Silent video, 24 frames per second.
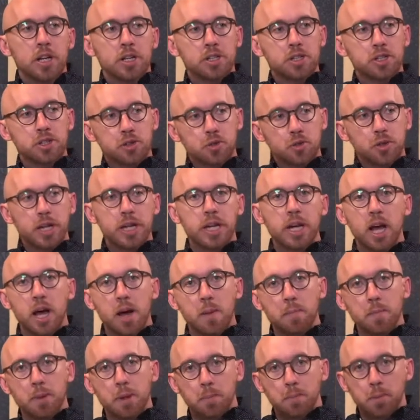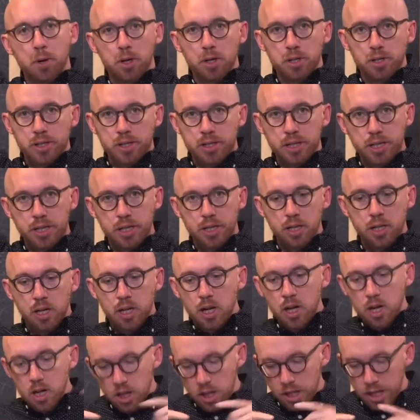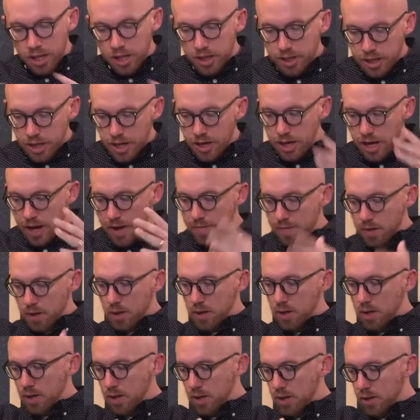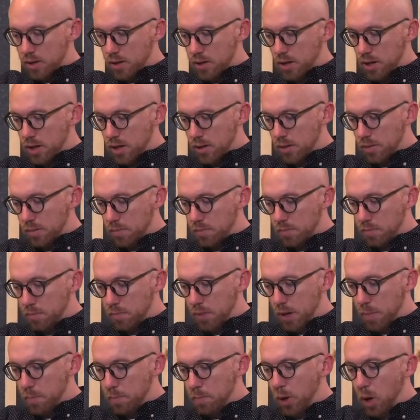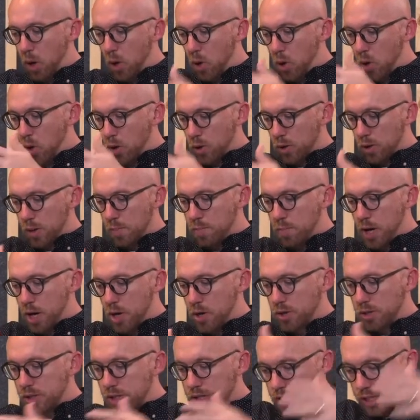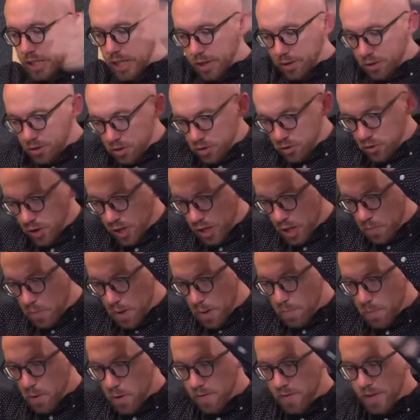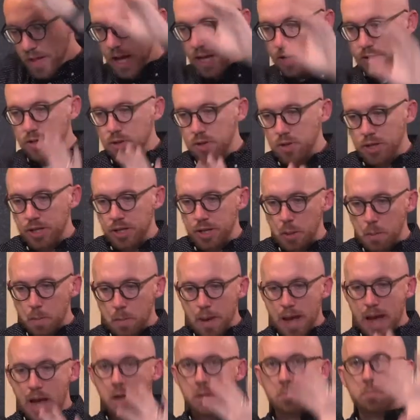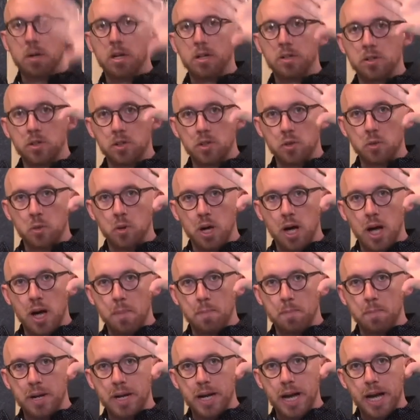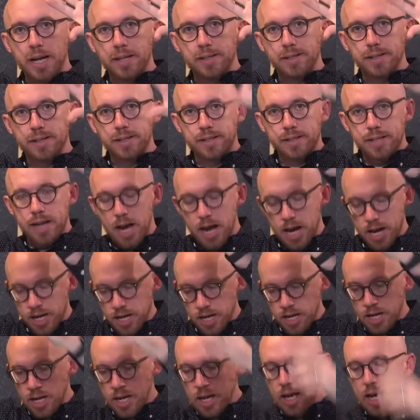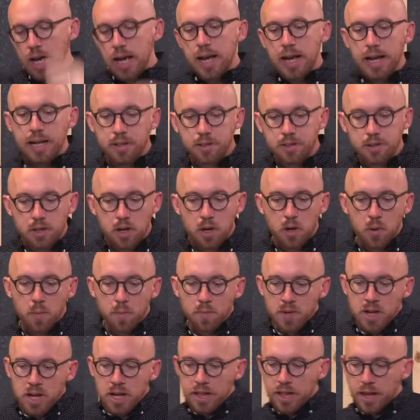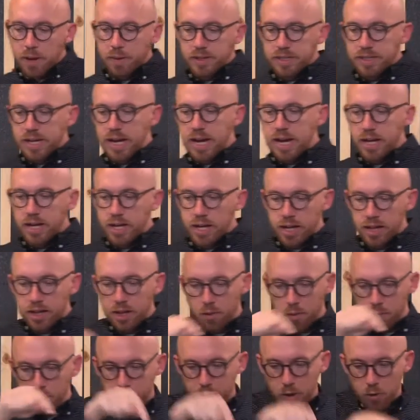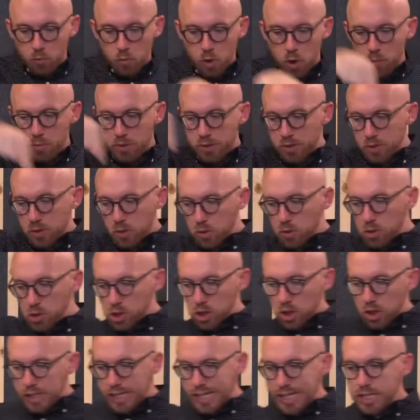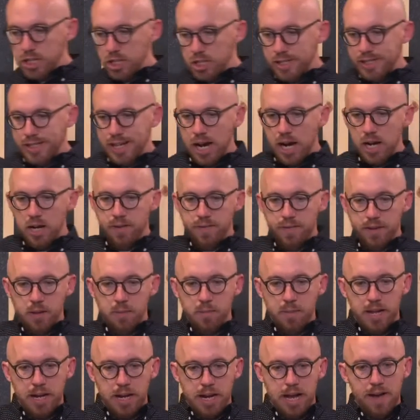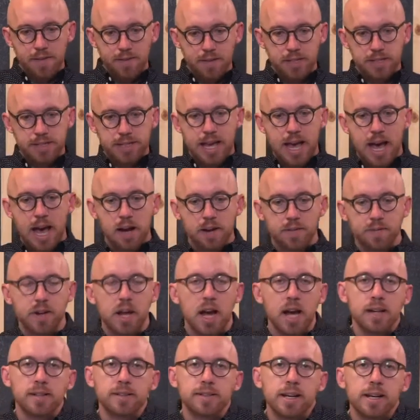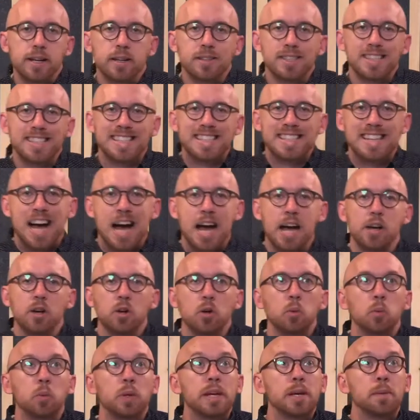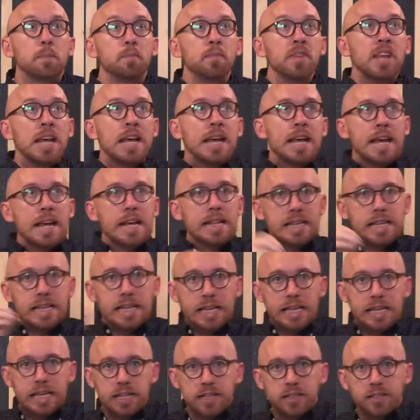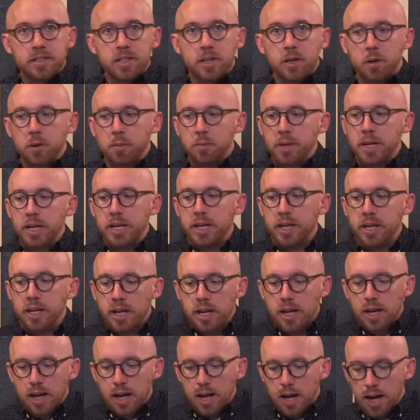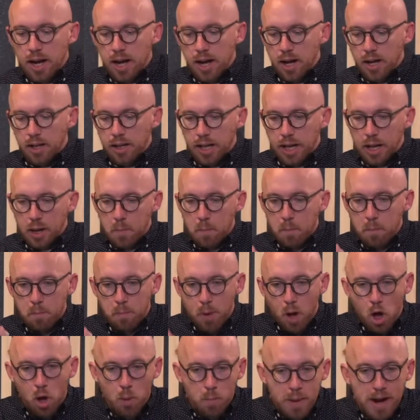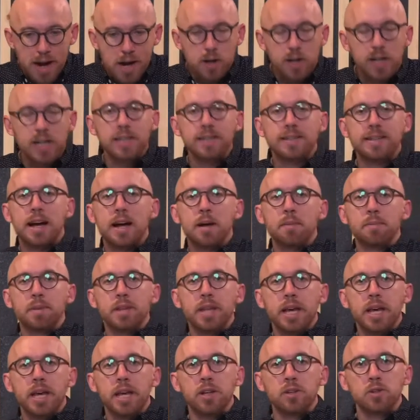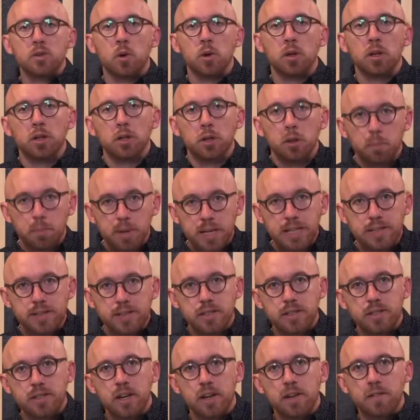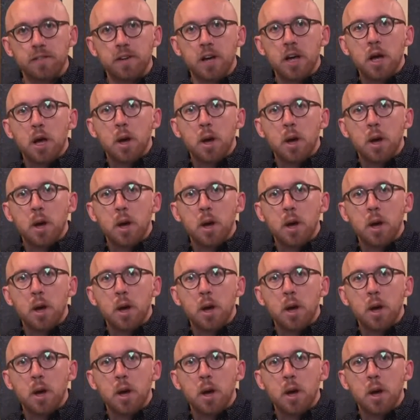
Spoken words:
string up the person, like they'd have a pole or a post, and they'd string them up over that so that the back muscles were up and nice and tight. And so they would take, and there would be a Roman soldier on each side of them. They'd have this cat of nine tails style whip. At the ends, there would be like ball bearing type things, or little pieces of